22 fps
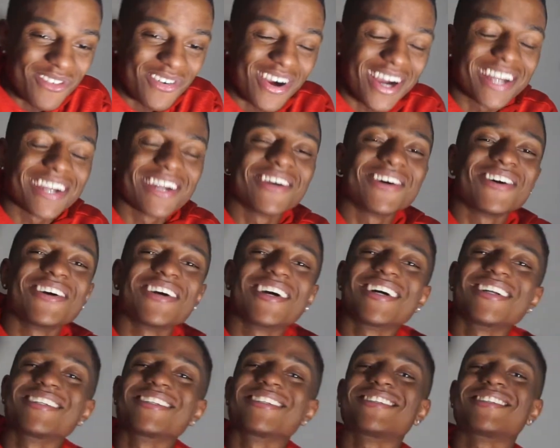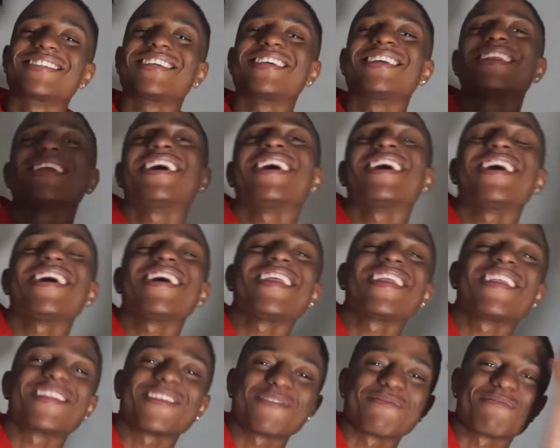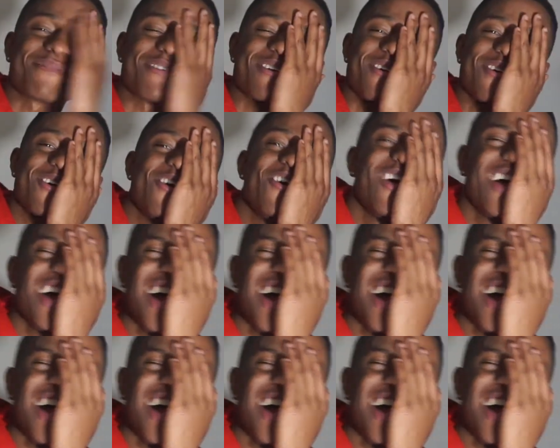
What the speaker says: Bro, I know y'all just seen that editing, bro.